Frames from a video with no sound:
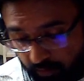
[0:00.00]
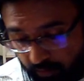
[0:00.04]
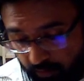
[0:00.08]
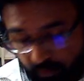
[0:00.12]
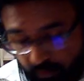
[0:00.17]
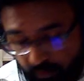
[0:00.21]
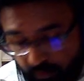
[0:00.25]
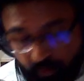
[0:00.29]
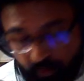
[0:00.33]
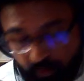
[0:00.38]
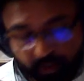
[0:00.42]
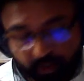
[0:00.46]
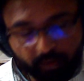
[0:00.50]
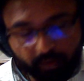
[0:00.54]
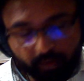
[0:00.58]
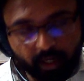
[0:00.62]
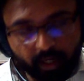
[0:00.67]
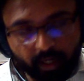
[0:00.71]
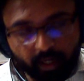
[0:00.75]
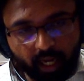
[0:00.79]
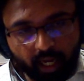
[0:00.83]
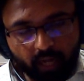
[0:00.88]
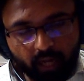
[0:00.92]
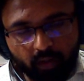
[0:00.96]
using your
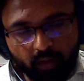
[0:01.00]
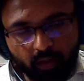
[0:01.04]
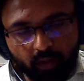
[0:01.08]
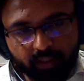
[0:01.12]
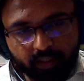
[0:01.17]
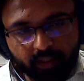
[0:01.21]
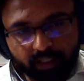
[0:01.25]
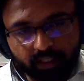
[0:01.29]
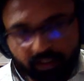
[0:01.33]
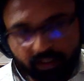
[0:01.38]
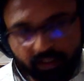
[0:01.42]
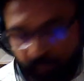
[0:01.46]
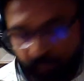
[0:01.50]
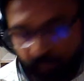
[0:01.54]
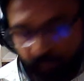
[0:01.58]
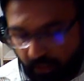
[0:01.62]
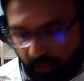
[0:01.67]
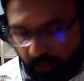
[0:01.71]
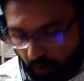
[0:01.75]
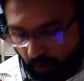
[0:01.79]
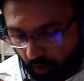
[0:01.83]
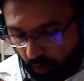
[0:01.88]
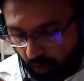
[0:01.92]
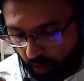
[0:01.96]
alcohol such as
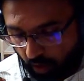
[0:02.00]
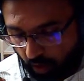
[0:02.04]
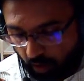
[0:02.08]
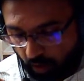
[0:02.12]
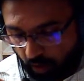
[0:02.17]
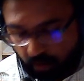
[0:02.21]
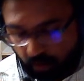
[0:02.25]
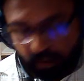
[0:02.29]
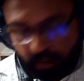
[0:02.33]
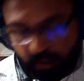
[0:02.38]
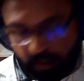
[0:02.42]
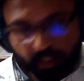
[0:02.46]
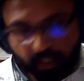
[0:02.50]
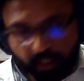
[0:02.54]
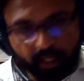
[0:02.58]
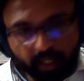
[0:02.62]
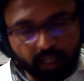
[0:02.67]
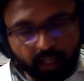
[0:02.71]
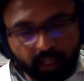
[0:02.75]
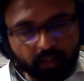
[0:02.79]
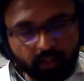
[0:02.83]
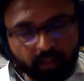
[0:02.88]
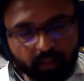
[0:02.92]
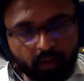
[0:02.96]
methanol or
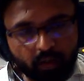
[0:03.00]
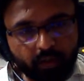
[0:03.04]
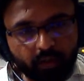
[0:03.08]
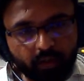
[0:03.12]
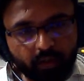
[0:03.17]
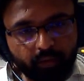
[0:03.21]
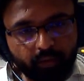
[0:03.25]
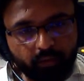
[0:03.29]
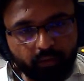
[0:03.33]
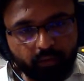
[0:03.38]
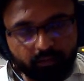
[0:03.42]
ethanol, you